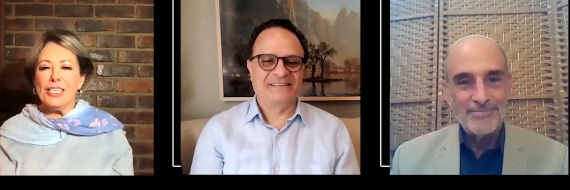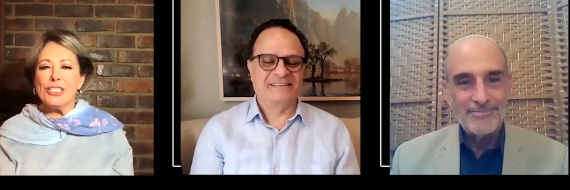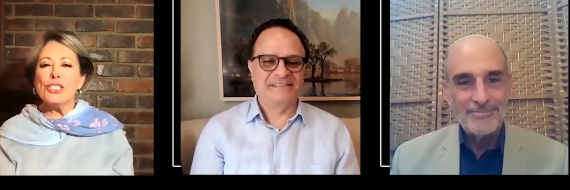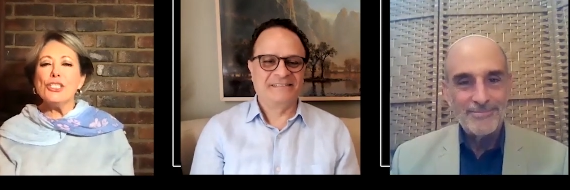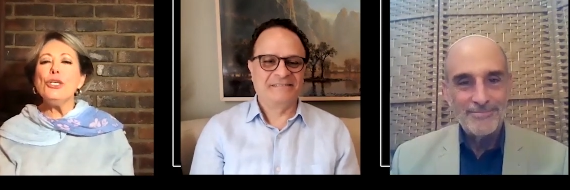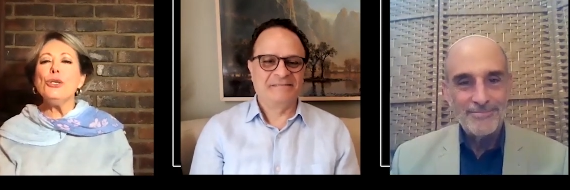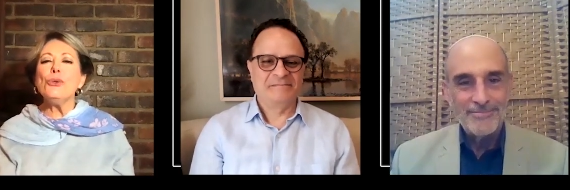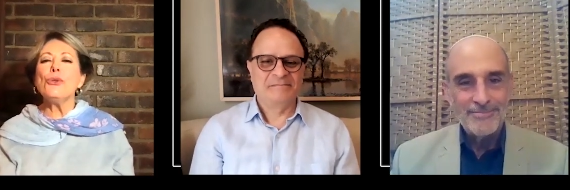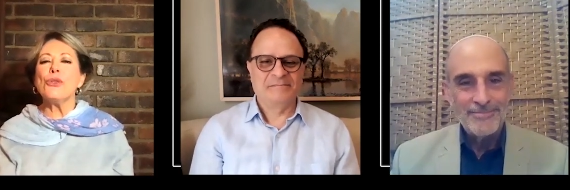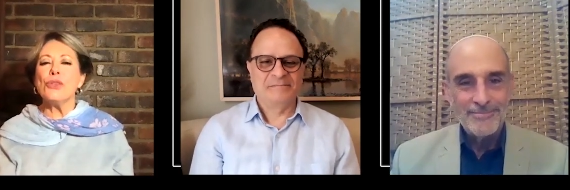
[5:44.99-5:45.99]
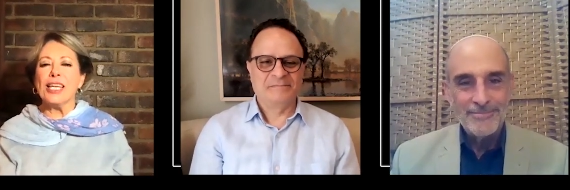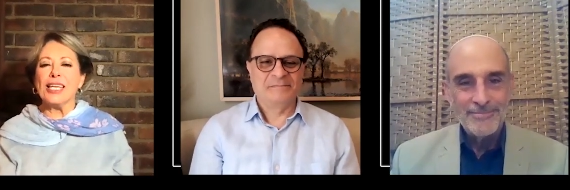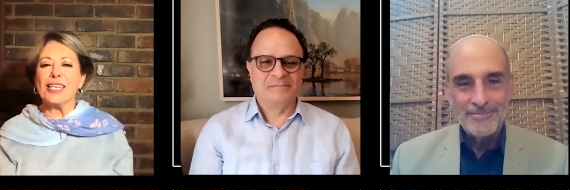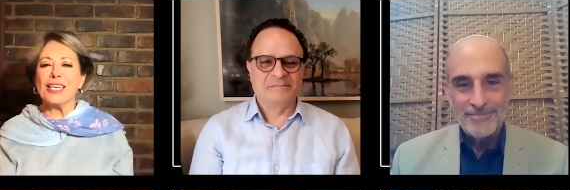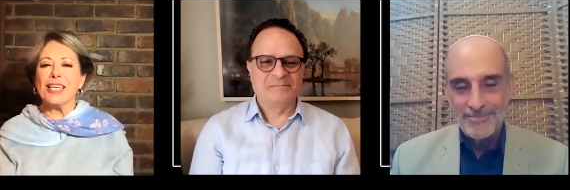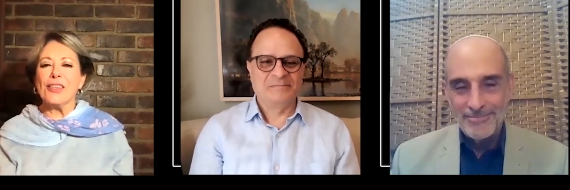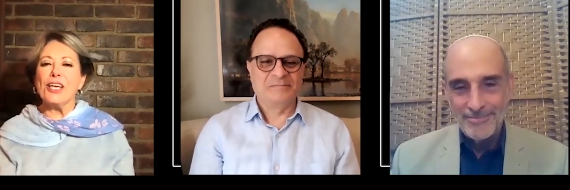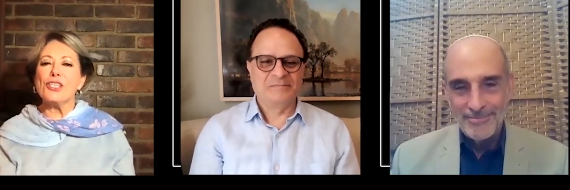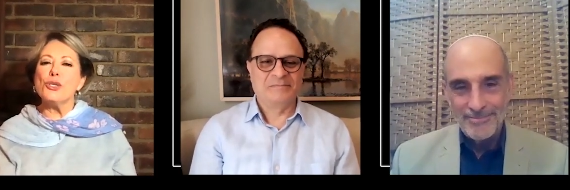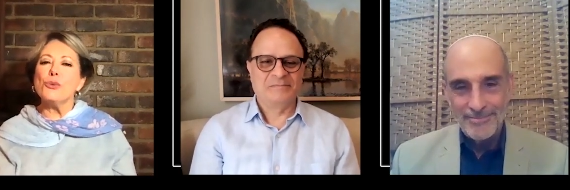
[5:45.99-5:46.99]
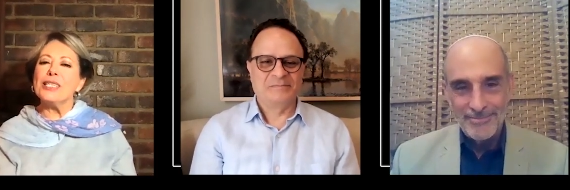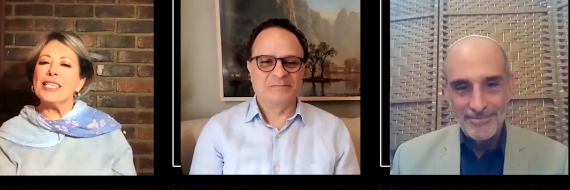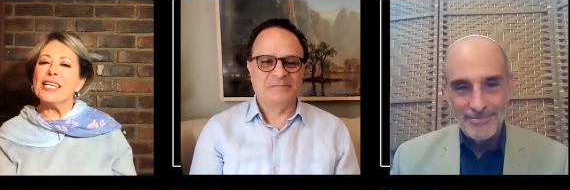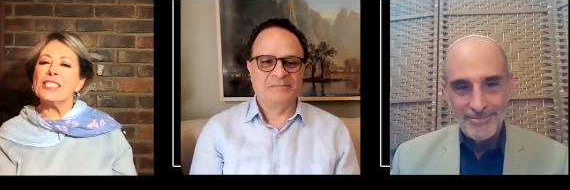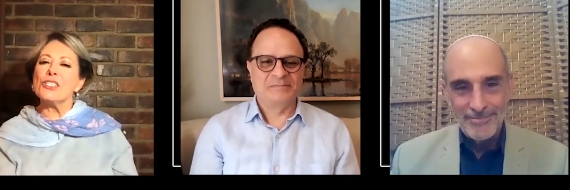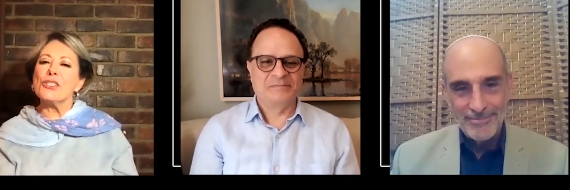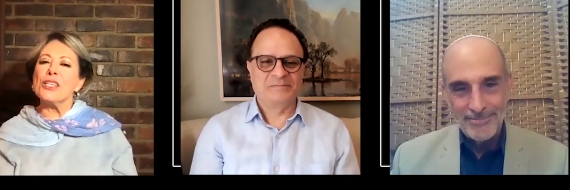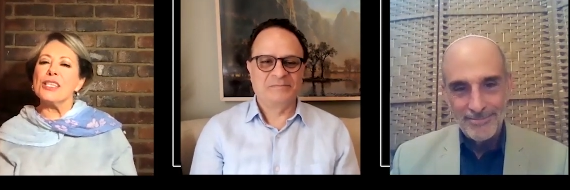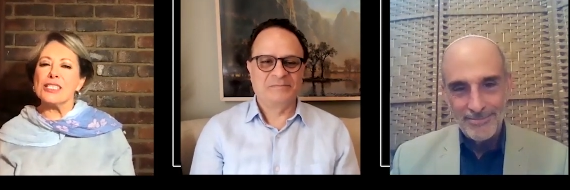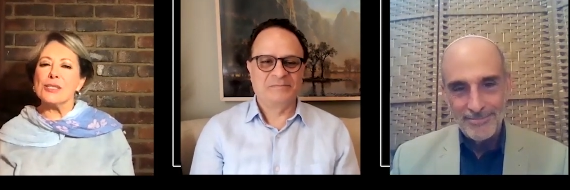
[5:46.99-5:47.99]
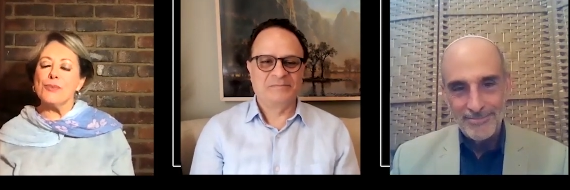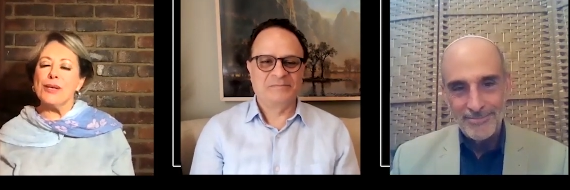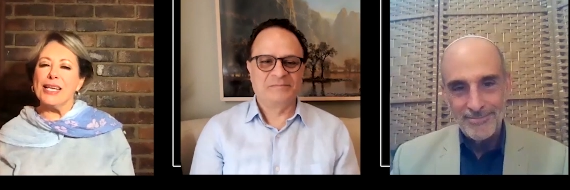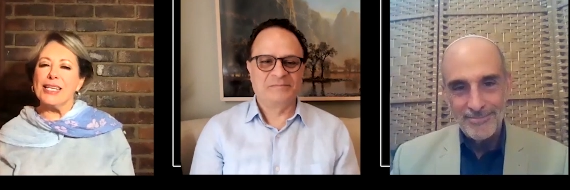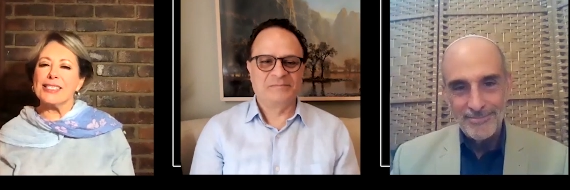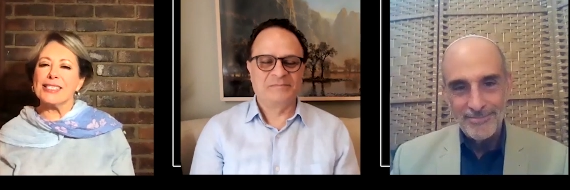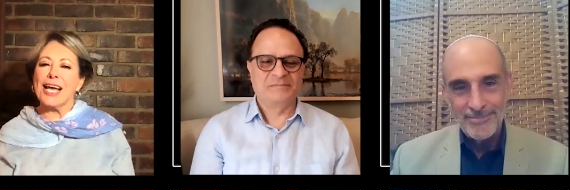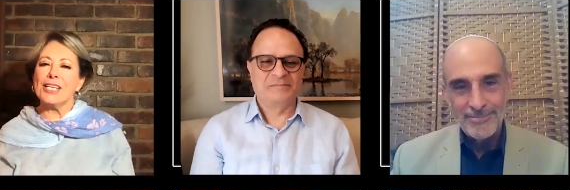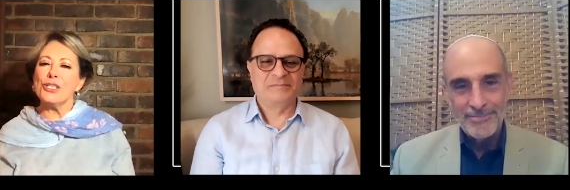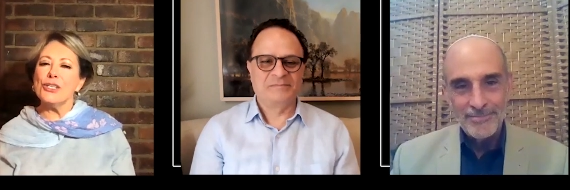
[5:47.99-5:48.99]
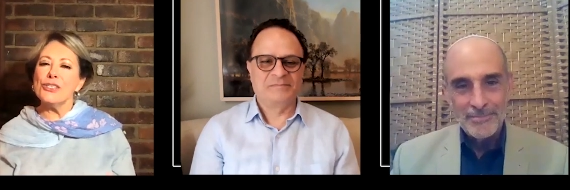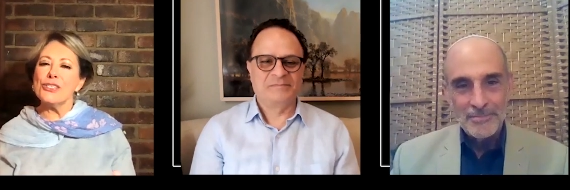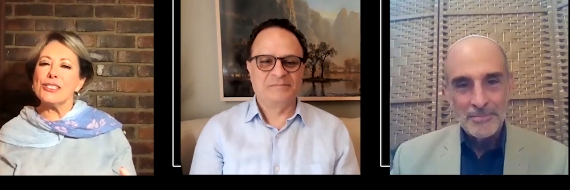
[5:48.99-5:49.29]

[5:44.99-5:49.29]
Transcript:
Speaker 1: did you think that you would get to this place? I don't